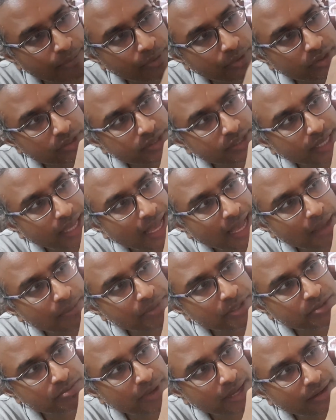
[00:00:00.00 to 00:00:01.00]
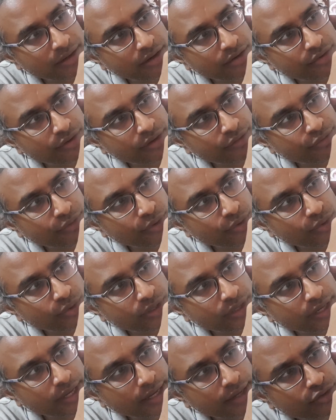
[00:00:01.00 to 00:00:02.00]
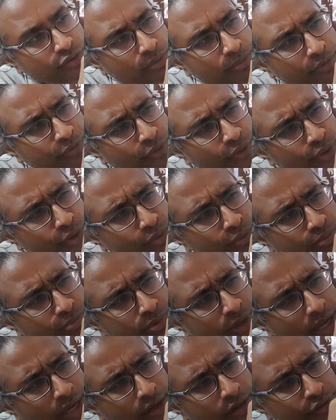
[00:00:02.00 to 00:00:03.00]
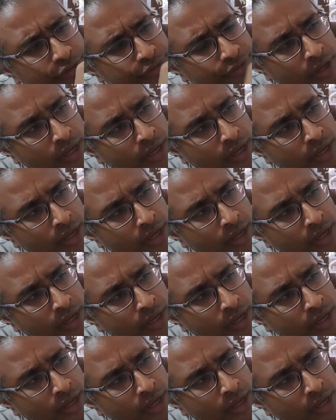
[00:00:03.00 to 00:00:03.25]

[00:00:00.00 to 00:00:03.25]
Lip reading: because the app is mandatory for you to connect. So before you kind of